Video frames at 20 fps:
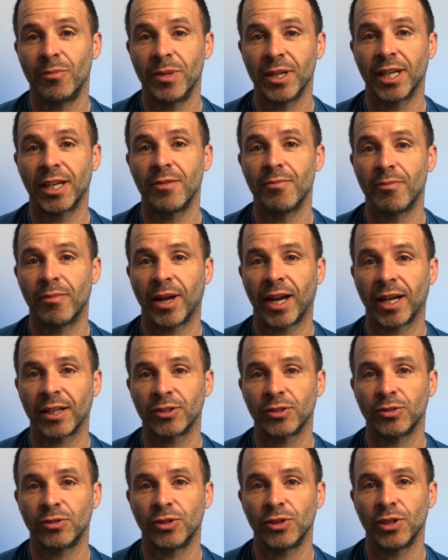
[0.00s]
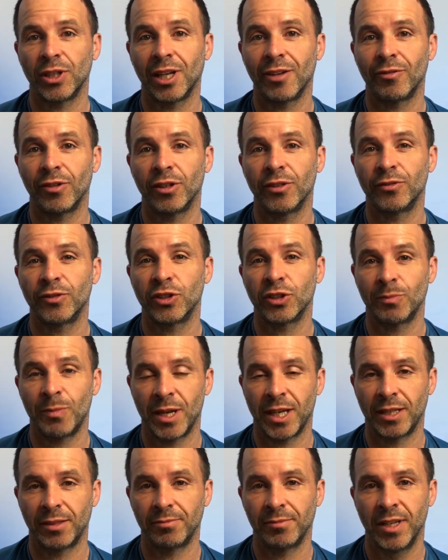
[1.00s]
big impact on your level of
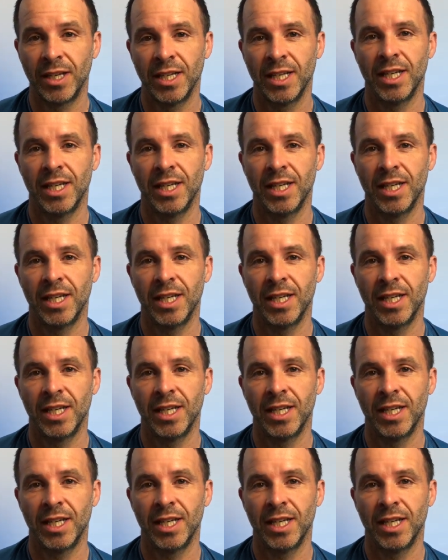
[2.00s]
spin.